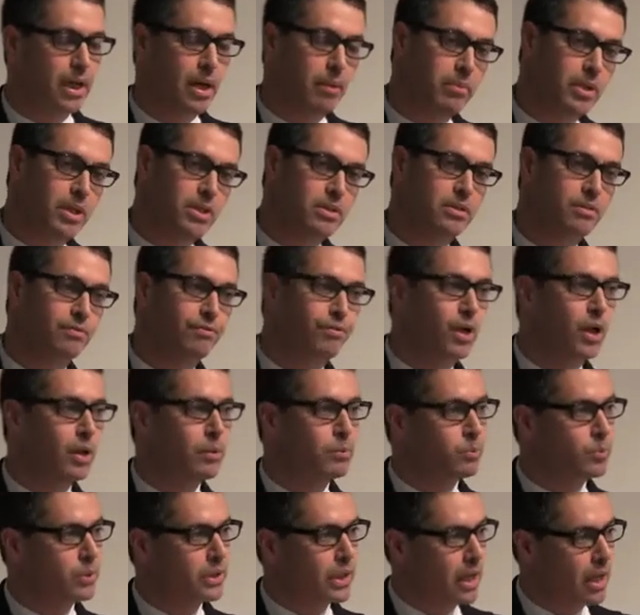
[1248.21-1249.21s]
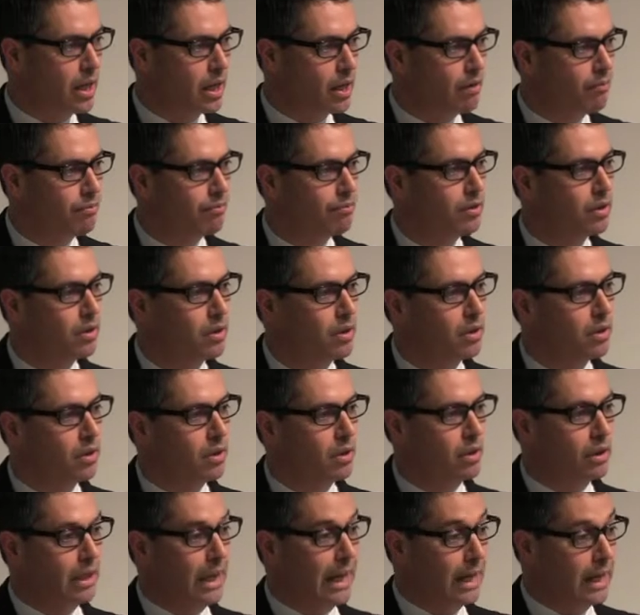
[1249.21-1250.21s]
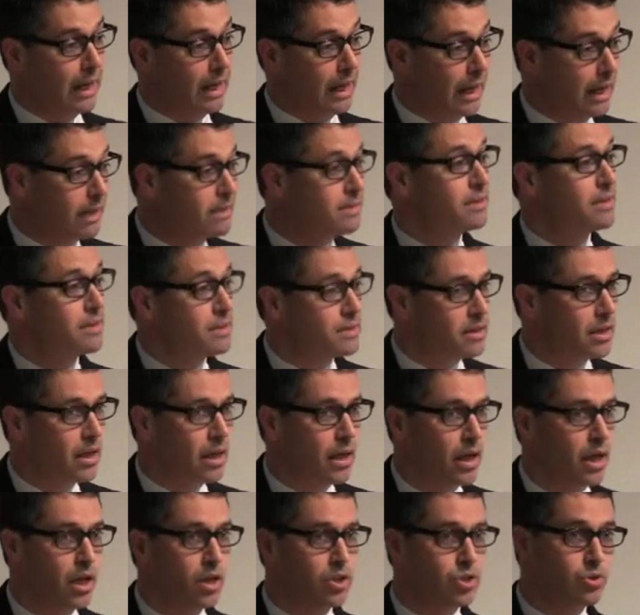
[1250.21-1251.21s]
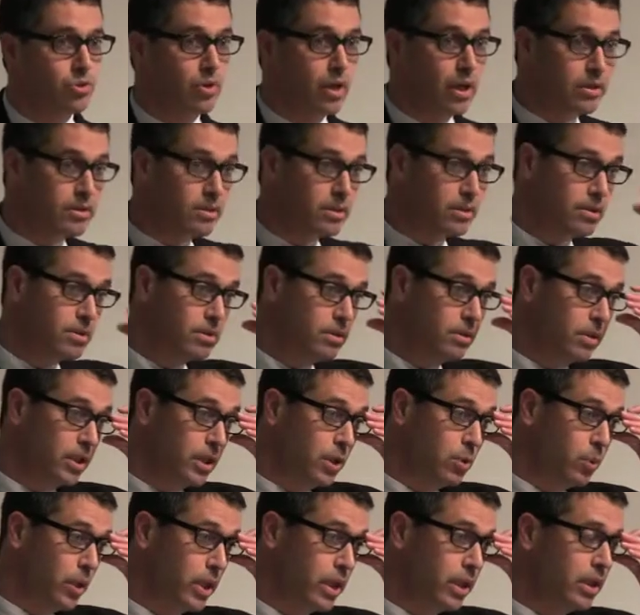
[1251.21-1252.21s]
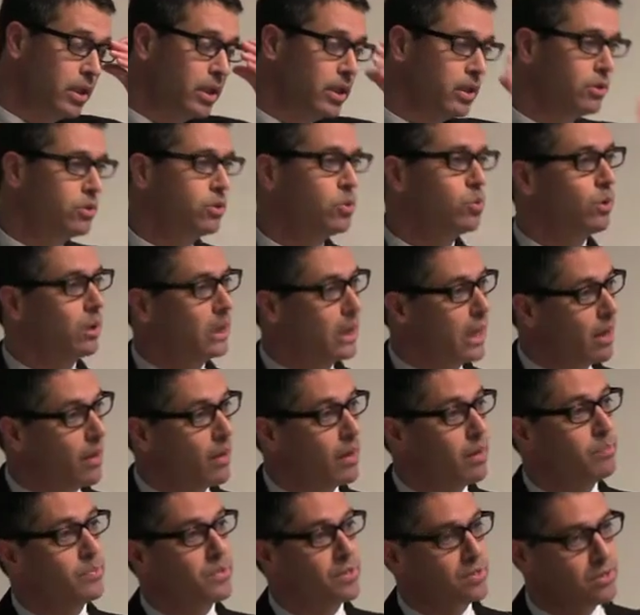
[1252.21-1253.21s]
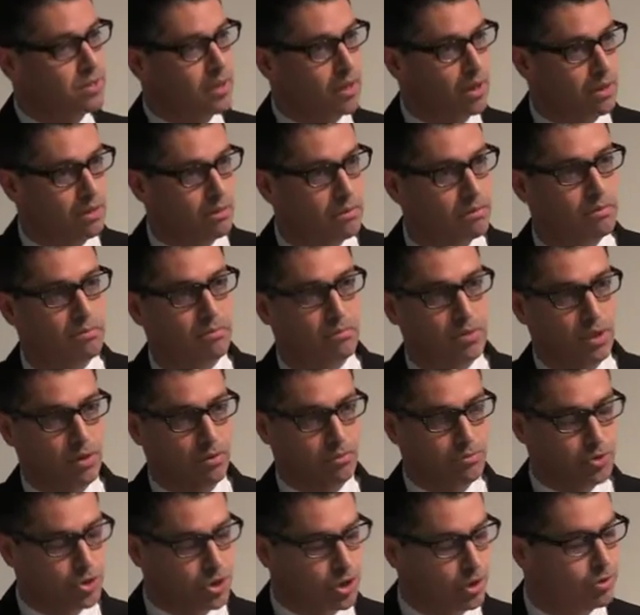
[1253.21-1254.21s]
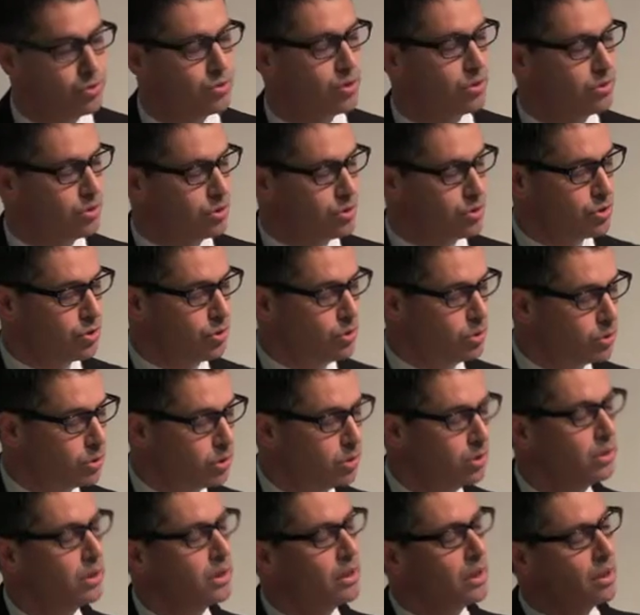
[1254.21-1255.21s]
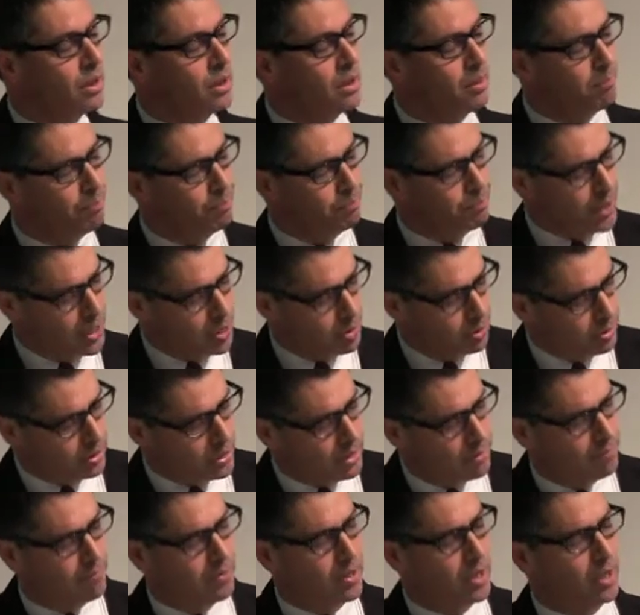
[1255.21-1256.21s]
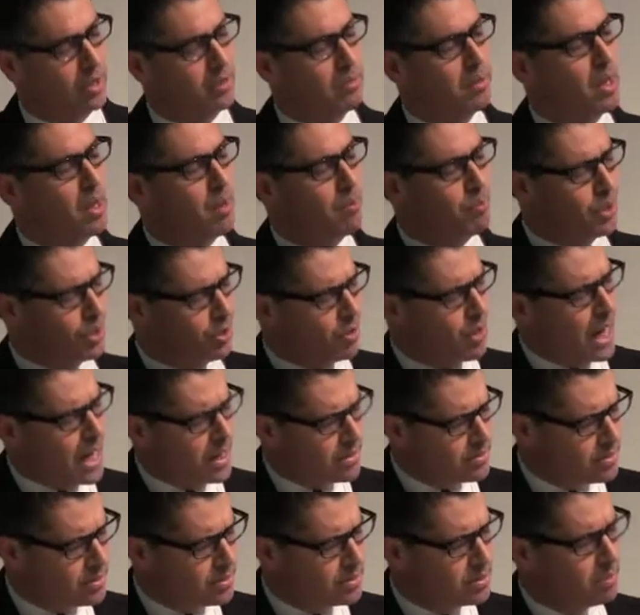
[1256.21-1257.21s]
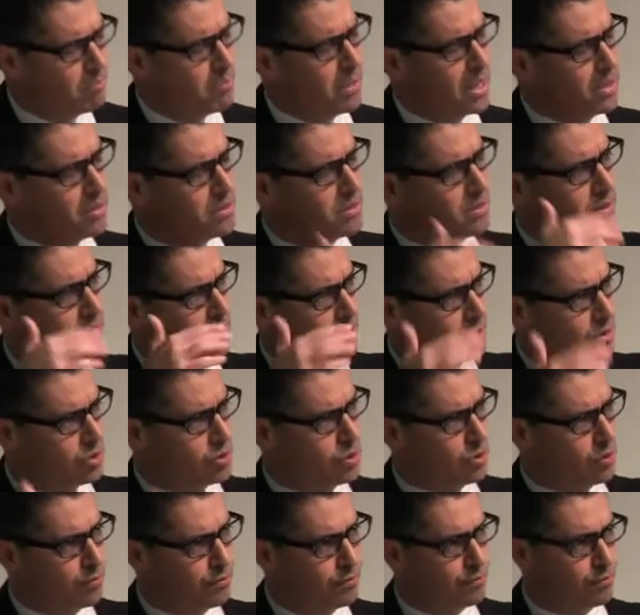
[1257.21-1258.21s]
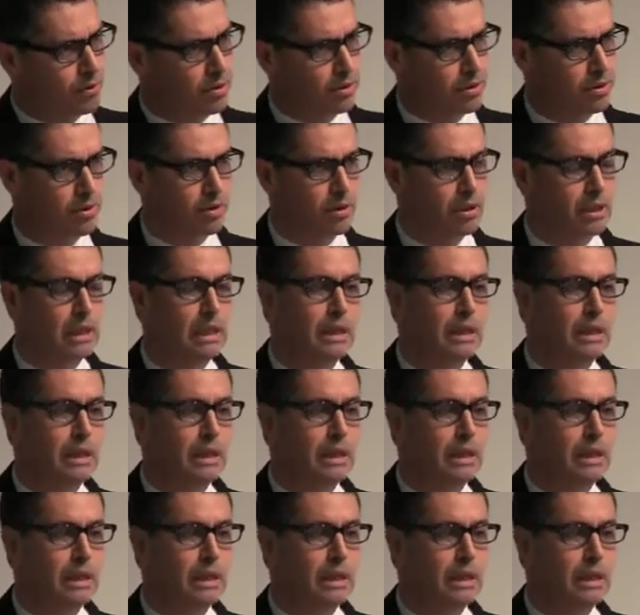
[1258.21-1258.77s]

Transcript: That means the farm would have excess cash or excess liquidity to allow him to send you know, children to school, better living, better access to medicine, and so forth.